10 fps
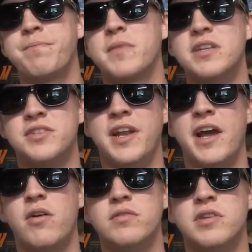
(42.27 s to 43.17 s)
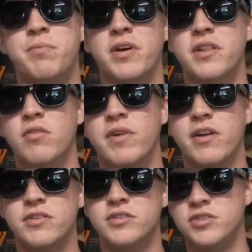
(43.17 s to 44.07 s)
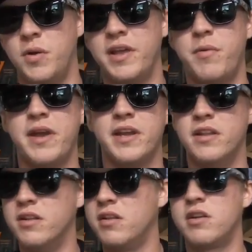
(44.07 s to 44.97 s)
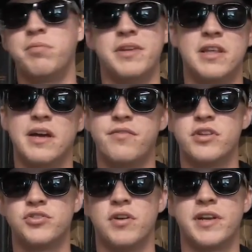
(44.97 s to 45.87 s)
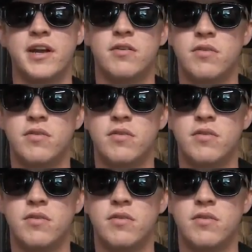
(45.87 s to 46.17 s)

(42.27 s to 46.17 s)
sent out to put in the rear so that way I can completely level the truck out.